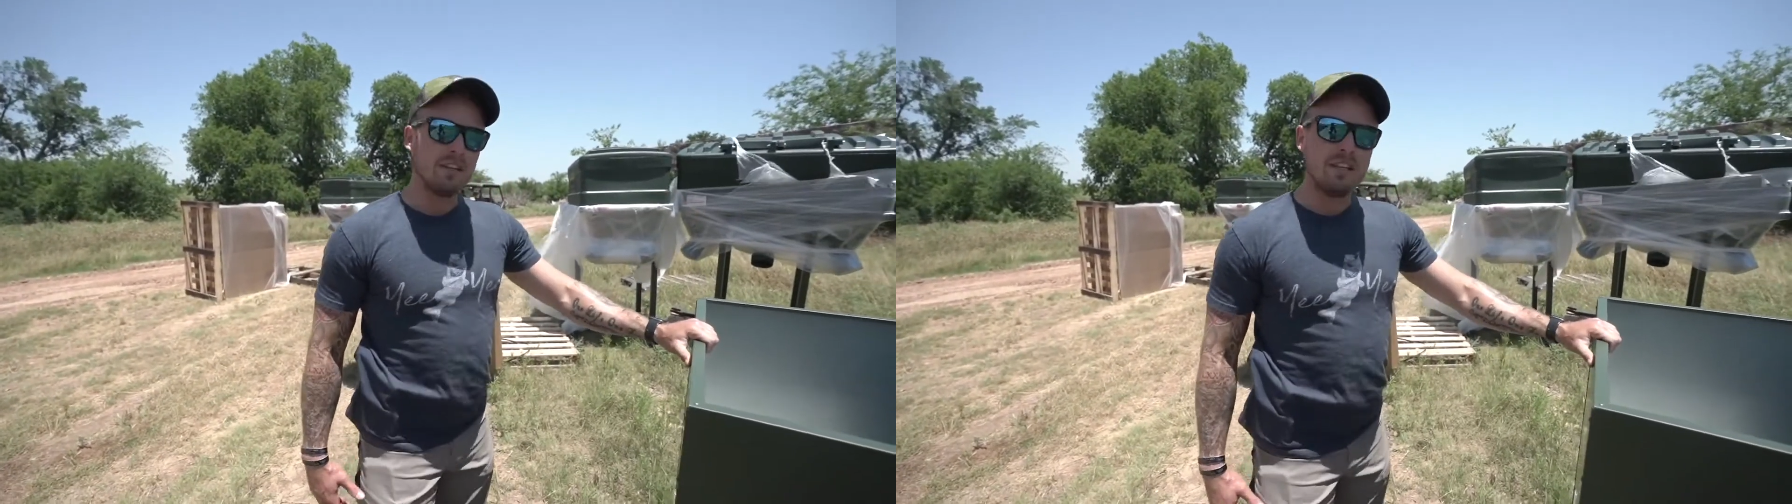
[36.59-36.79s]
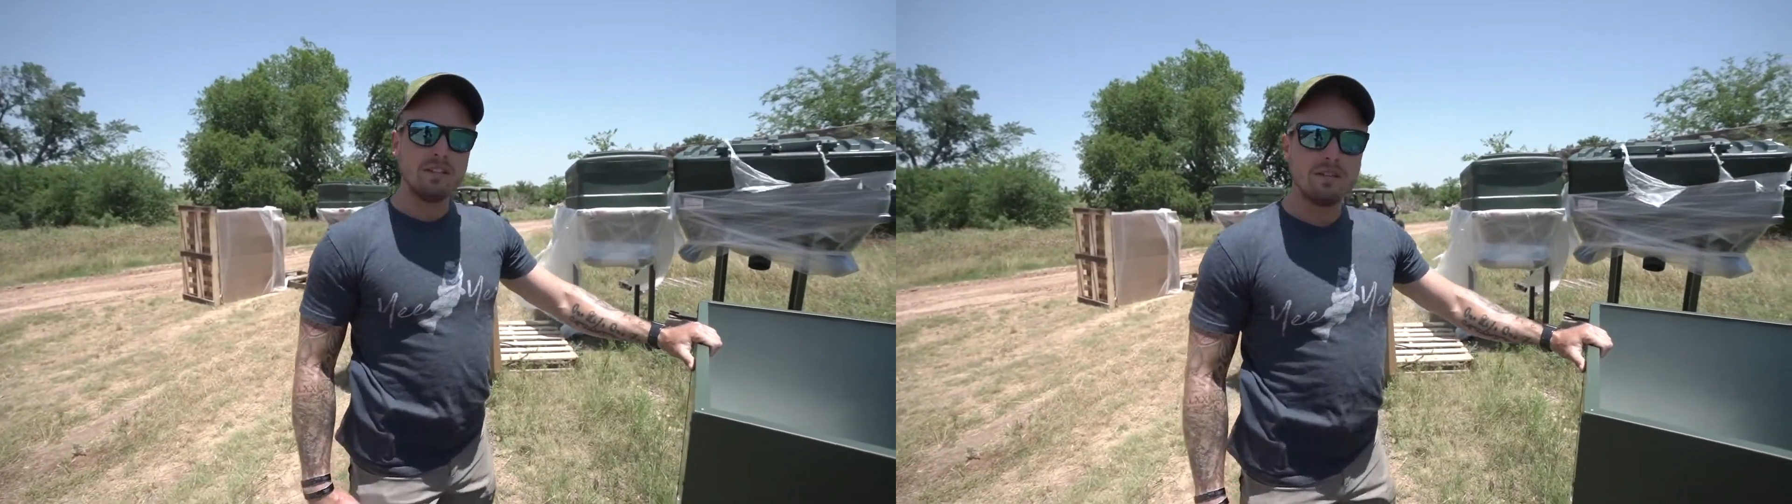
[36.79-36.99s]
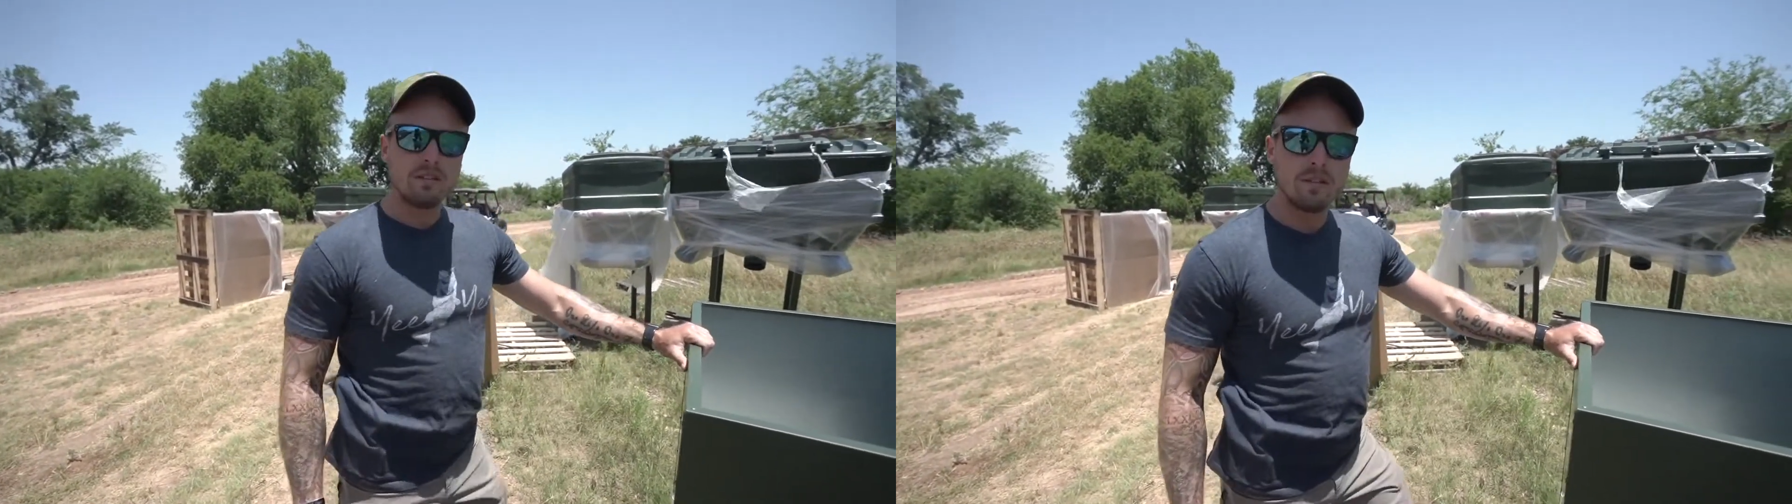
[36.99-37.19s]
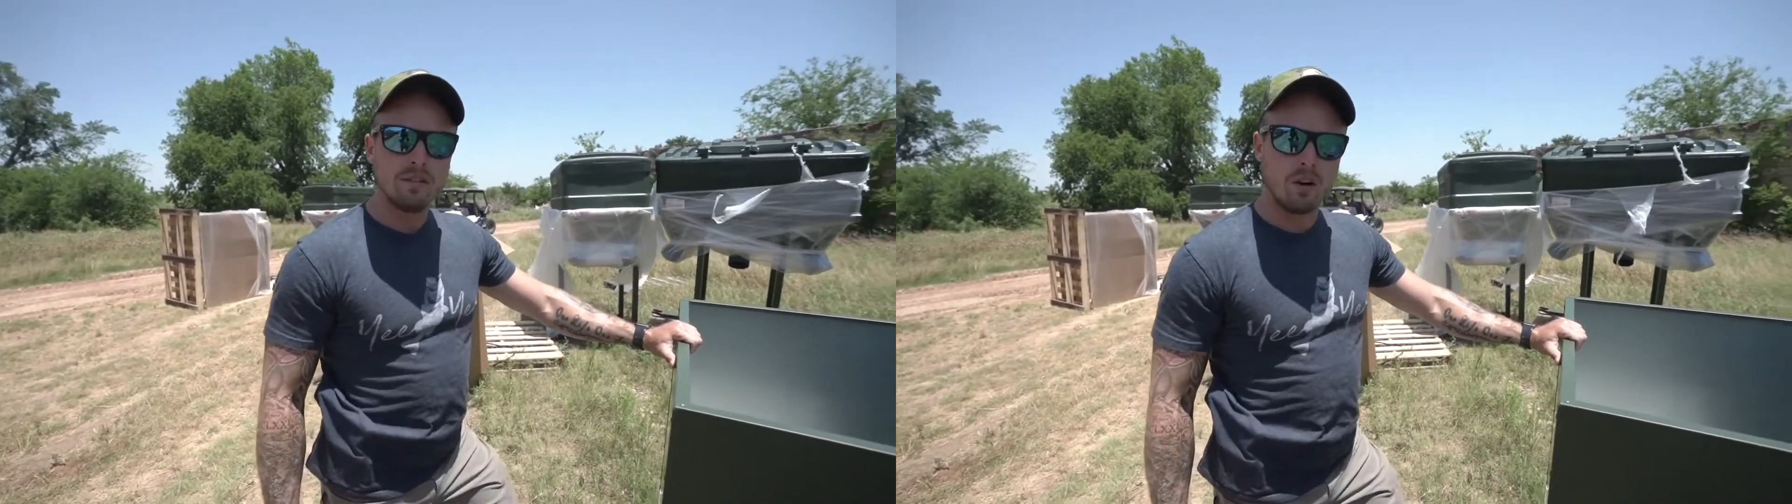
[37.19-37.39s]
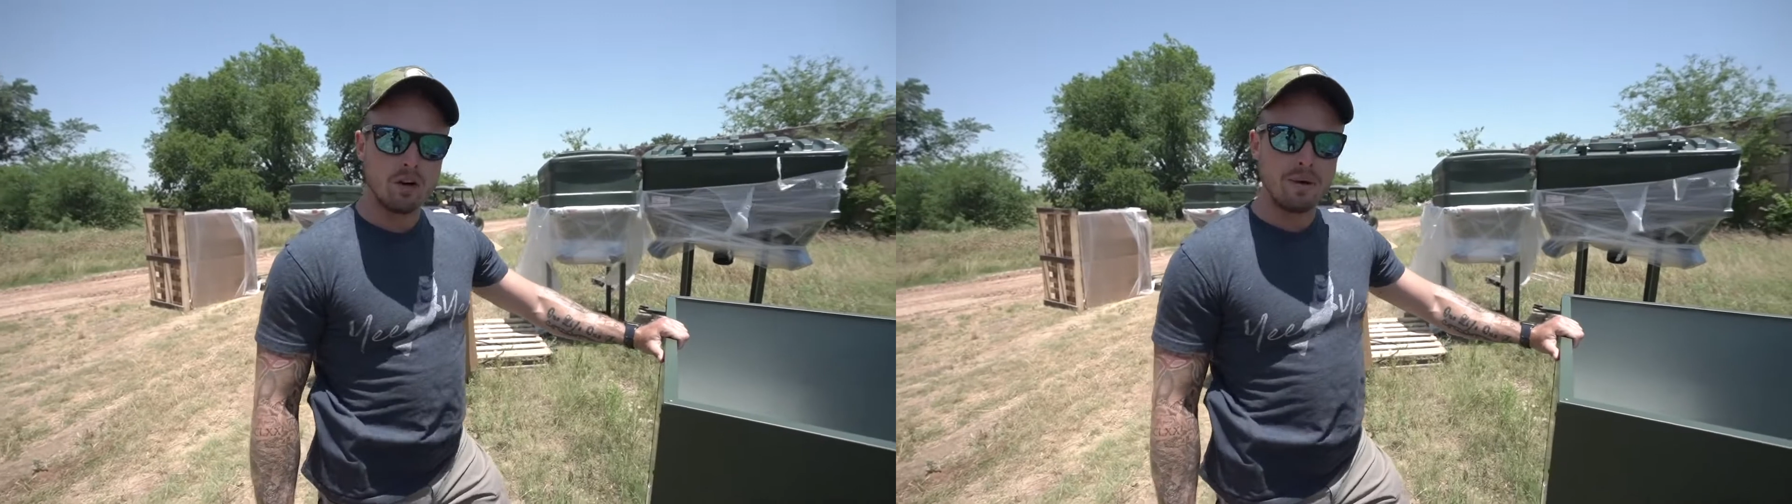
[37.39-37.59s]
these
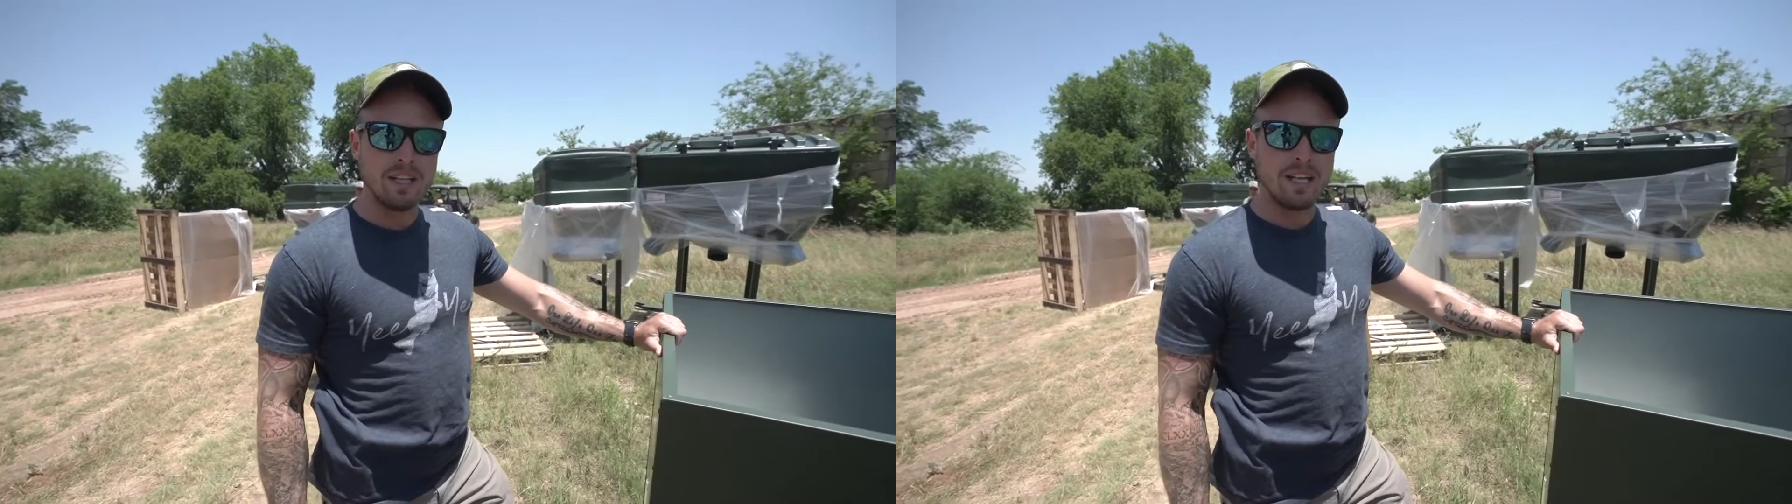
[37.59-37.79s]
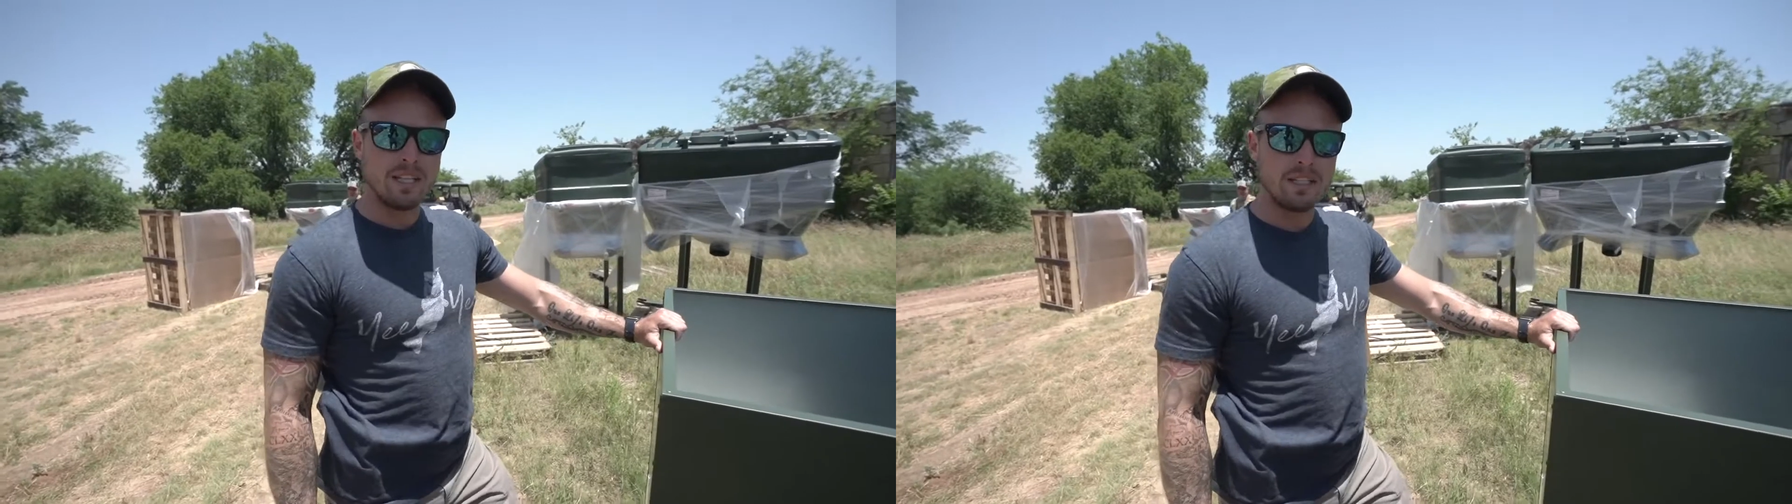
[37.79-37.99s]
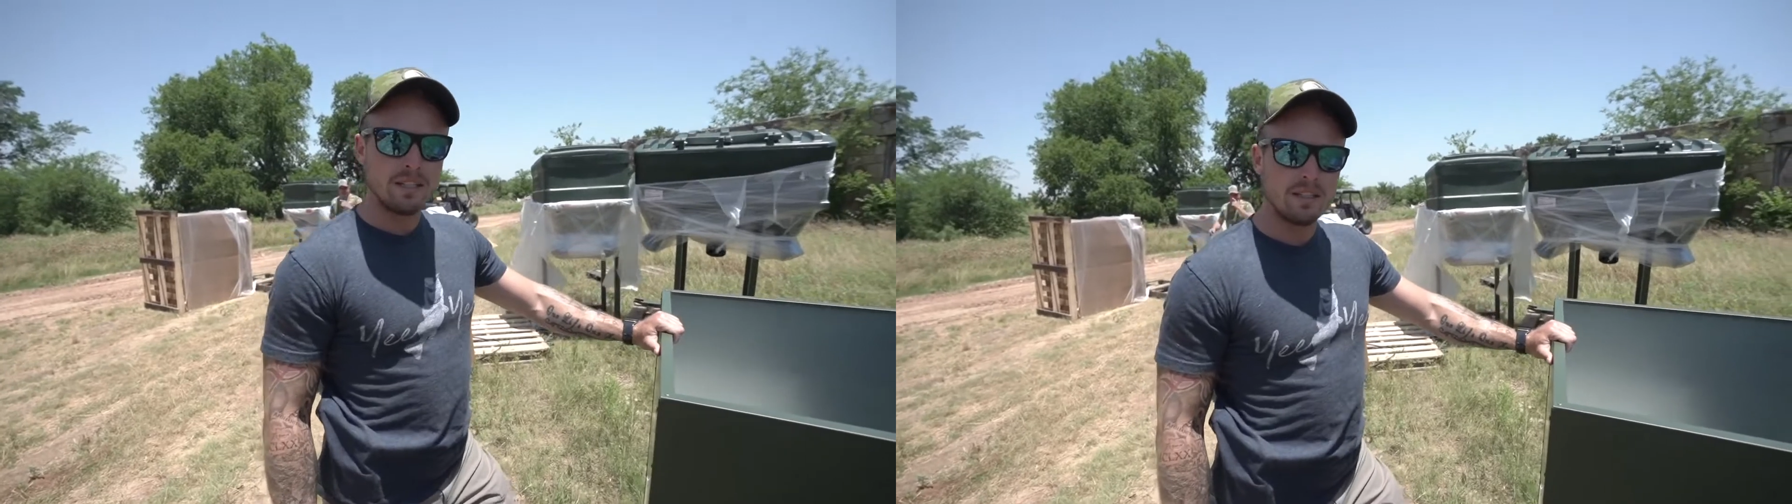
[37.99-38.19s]
on my lake